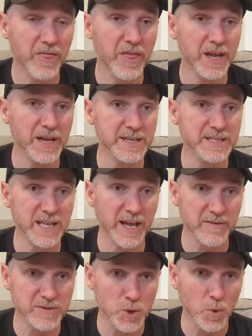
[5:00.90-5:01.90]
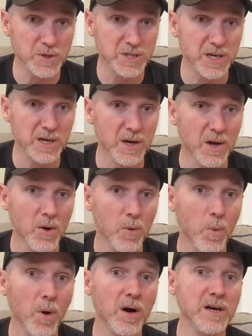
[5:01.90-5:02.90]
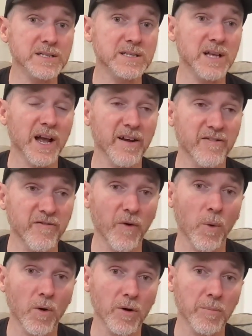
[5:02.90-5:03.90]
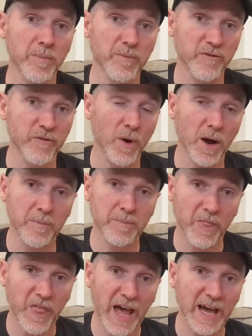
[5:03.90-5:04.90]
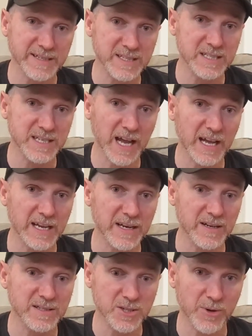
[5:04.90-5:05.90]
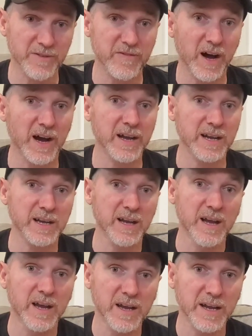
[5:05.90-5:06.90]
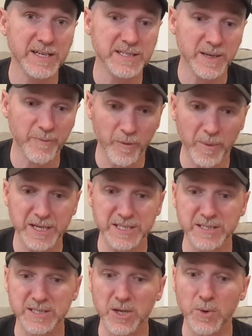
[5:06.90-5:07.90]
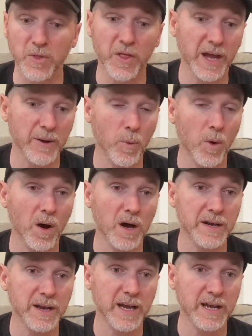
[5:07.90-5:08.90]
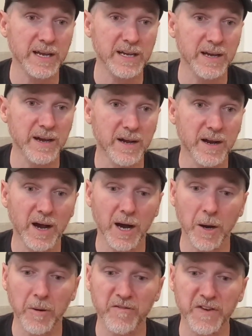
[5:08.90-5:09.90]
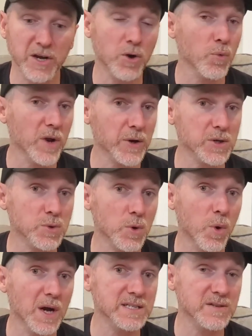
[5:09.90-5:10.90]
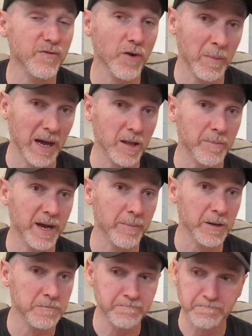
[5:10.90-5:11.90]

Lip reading: the state of Georgia wants a form from that state certifying its information. So they want a vehicle records request from Alabama.